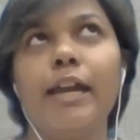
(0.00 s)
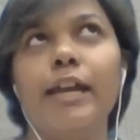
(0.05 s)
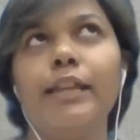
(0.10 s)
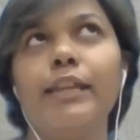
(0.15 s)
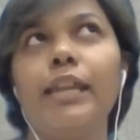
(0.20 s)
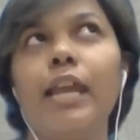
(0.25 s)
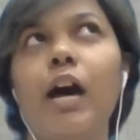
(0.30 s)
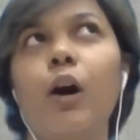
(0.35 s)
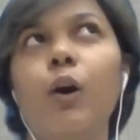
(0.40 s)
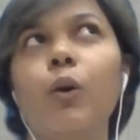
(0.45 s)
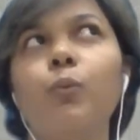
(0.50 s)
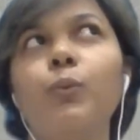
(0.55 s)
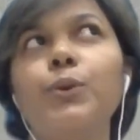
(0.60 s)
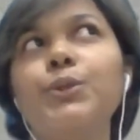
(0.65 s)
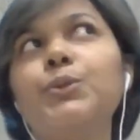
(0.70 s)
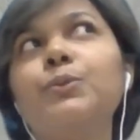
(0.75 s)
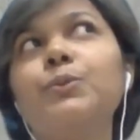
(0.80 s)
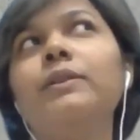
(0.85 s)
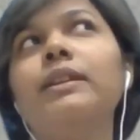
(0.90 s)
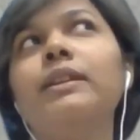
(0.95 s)
Now
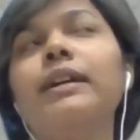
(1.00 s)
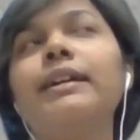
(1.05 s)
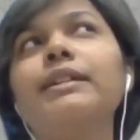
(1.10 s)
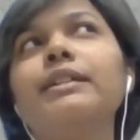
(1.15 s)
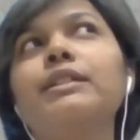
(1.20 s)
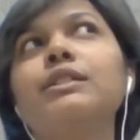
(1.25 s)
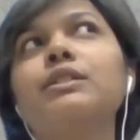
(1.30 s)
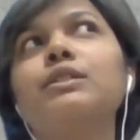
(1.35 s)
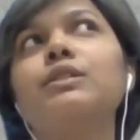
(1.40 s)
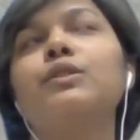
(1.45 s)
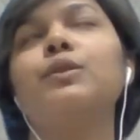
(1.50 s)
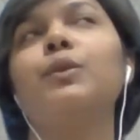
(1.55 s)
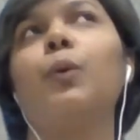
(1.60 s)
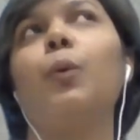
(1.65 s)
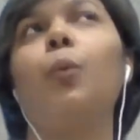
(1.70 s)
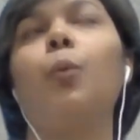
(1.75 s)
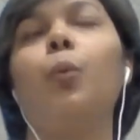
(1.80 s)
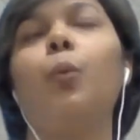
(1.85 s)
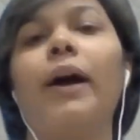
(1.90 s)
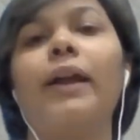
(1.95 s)
visualize
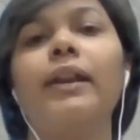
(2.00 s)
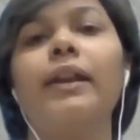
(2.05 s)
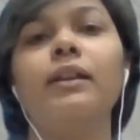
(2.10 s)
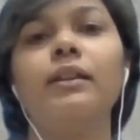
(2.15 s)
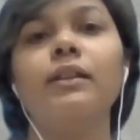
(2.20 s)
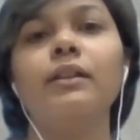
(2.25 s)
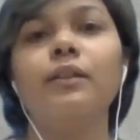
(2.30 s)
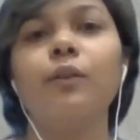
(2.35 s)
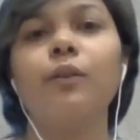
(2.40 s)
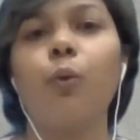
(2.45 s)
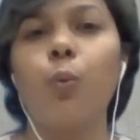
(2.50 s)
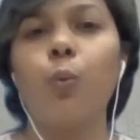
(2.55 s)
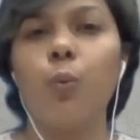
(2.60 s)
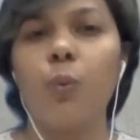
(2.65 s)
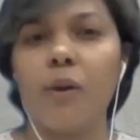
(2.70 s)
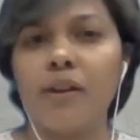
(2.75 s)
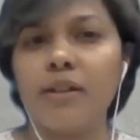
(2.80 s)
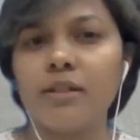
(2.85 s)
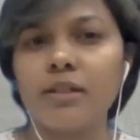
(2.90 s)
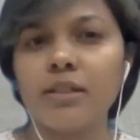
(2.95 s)
one
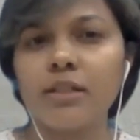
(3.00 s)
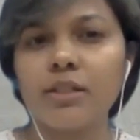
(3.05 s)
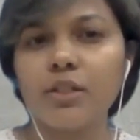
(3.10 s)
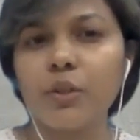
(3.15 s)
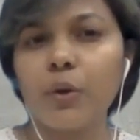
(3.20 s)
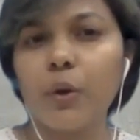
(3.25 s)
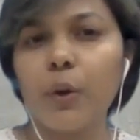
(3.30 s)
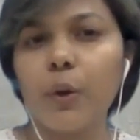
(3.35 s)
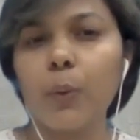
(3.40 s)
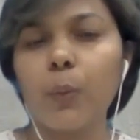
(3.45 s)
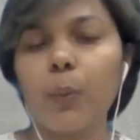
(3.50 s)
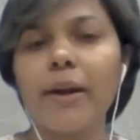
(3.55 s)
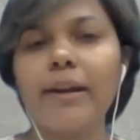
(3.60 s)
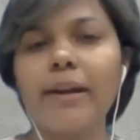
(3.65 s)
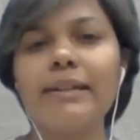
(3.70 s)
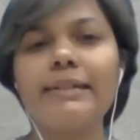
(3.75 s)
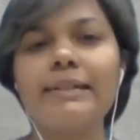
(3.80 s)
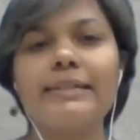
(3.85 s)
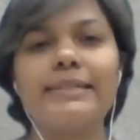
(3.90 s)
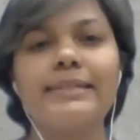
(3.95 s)
wish or
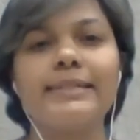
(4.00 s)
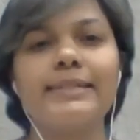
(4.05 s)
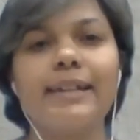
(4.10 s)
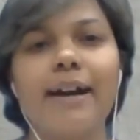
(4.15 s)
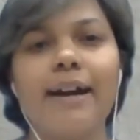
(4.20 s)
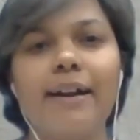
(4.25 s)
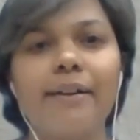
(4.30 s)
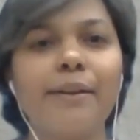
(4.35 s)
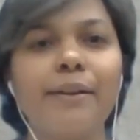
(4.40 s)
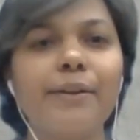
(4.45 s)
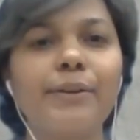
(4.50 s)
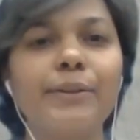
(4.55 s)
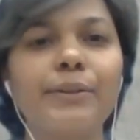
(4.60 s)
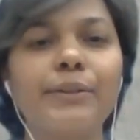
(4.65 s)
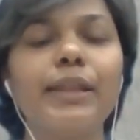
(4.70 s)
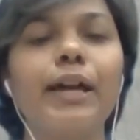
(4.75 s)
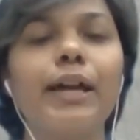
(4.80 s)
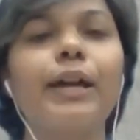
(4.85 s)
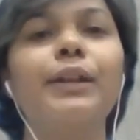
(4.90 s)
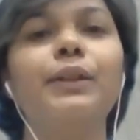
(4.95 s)
one desire
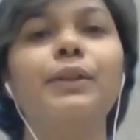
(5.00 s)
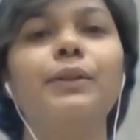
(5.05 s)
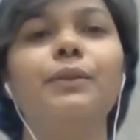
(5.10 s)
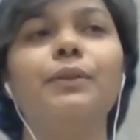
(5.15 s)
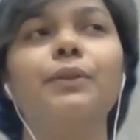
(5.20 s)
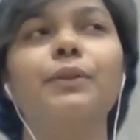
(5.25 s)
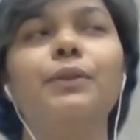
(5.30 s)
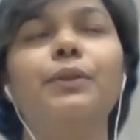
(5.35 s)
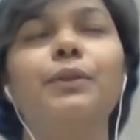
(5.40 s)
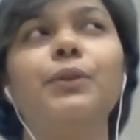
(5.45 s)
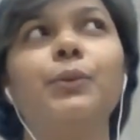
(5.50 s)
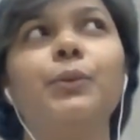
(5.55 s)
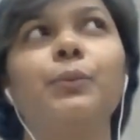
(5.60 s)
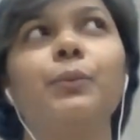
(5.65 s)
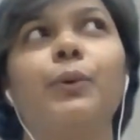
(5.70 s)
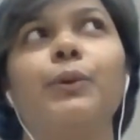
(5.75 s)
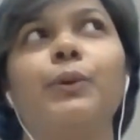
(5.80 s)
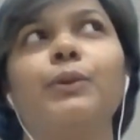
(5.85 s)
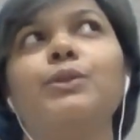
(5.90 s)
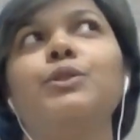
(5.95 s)
that you
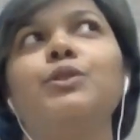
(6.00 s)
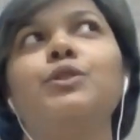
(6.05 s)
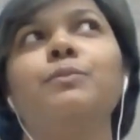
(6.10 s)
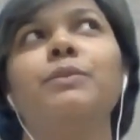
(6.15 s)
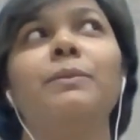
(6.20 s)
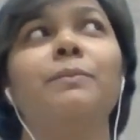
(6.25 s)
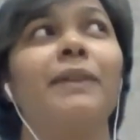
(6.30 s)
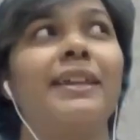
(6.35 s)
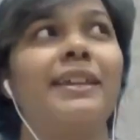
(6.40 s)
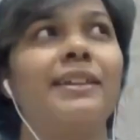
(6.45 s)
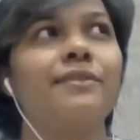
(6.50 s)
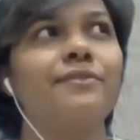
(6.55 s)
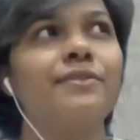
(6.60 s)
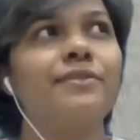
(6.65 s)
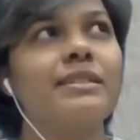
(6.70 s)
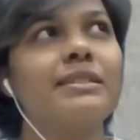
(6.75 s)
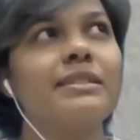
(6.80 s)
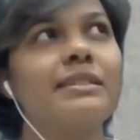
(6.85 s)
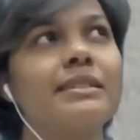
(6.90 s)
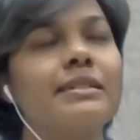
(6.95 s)
want to be
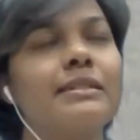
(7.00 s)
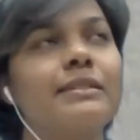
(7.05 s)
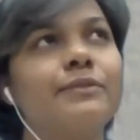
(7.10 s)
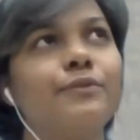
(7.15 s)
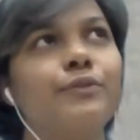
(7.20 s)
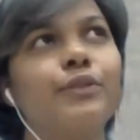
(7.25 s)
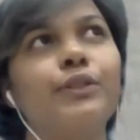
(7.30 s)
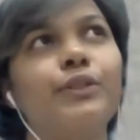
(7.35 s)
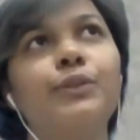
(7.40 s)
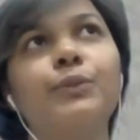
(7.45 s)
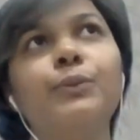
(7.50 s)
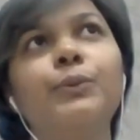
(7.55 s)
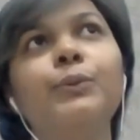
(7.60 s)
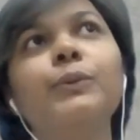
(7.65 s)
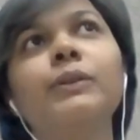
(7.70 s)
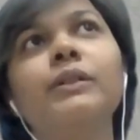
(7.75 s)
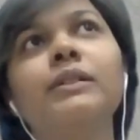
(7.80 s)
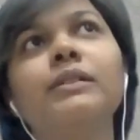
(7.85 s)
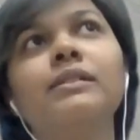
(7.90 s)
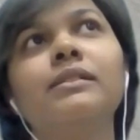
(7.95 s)
manifested for
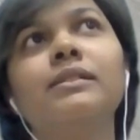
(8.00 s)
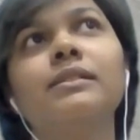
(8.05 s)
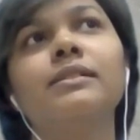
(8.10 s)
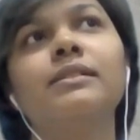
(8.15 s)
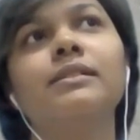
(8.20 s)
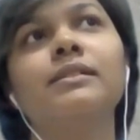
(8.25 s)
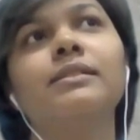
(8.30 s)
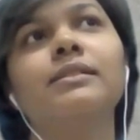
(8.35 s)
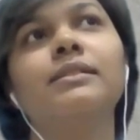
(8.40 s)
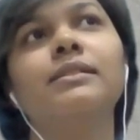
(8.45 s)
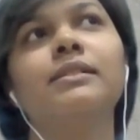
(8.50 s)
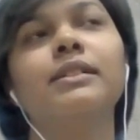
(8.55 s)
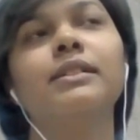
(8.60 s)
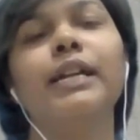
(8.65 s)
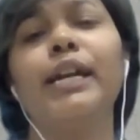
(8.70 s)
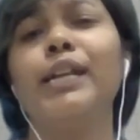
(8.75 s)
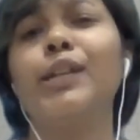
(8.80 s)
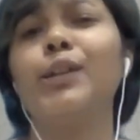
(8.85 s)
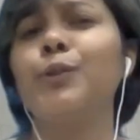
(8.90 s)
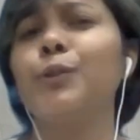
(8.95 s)
you.
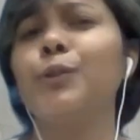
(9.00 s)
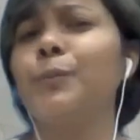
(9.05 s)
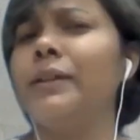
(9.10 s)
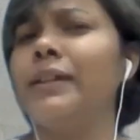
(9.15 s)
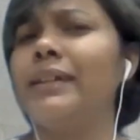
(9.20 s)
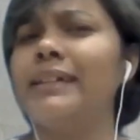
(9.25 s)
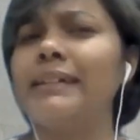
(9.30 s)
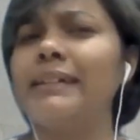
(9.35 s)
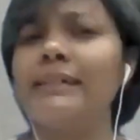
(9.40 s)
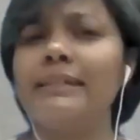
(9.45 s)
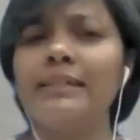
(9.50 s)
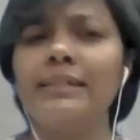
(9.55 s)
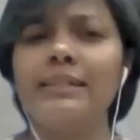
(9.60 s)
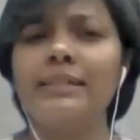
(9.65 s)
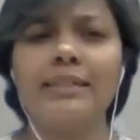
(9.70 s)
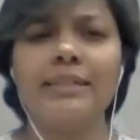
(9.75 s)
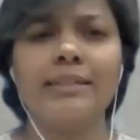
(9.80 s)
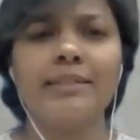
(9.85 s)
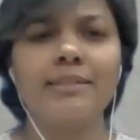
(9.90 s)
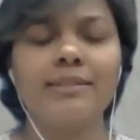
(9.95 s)
It could be
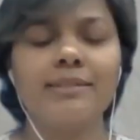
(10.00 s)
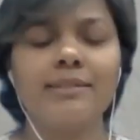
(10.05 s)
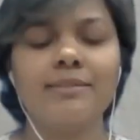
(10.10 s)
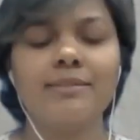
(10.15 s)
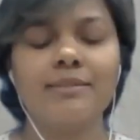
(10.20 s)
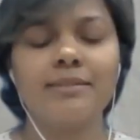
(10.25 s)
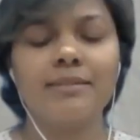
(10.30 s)
anything.